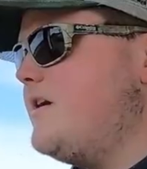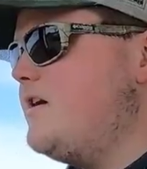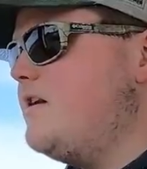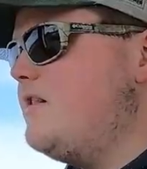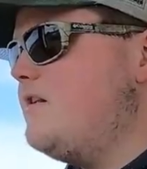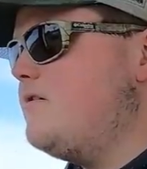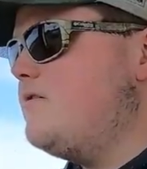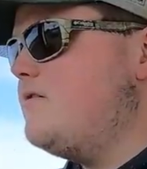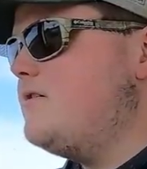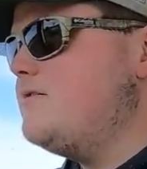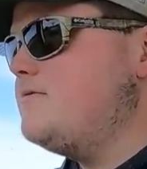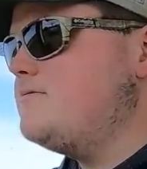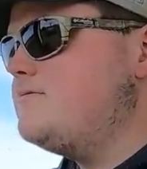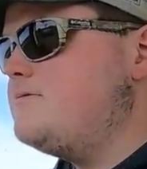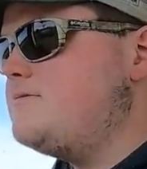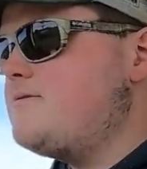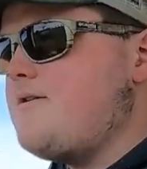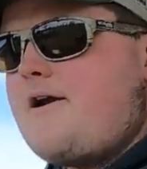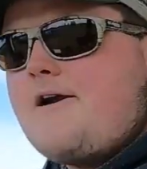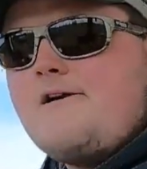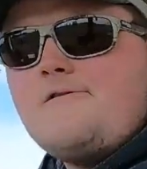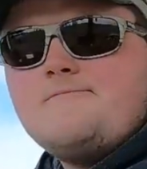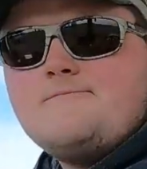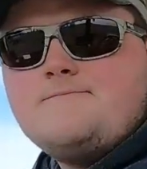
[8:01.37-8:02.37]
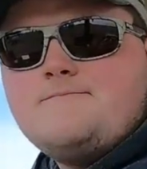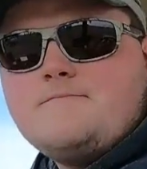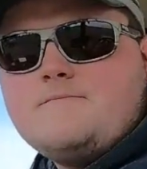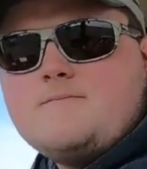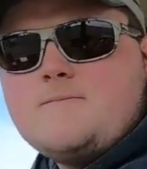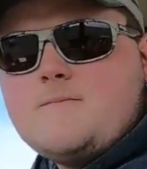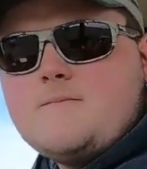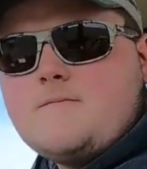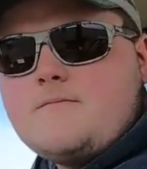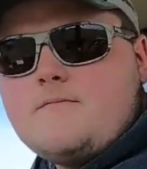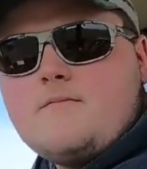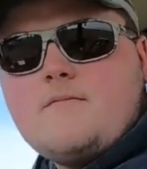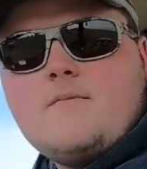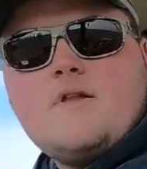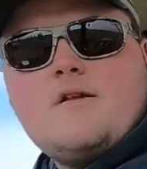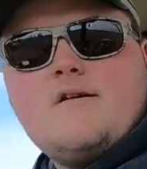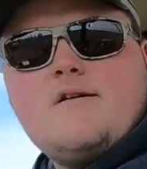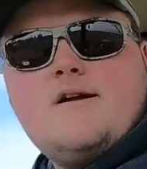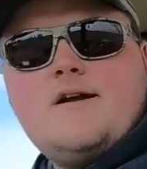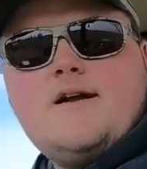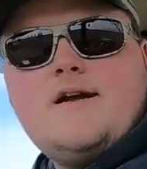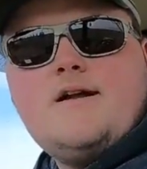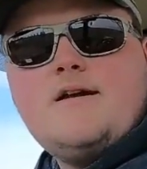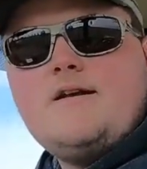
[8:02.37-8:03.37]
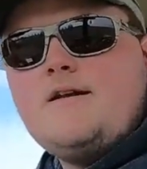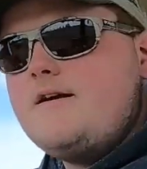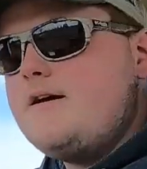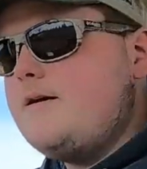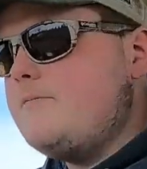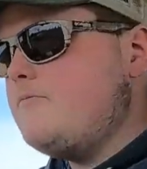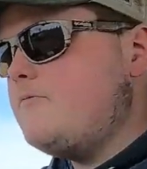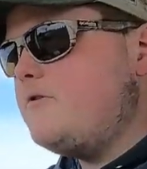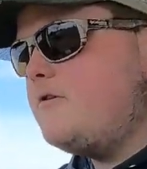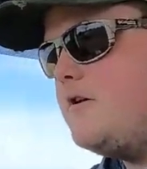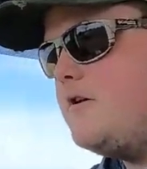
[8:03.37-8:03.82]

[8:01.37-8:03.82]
the other one. And I'm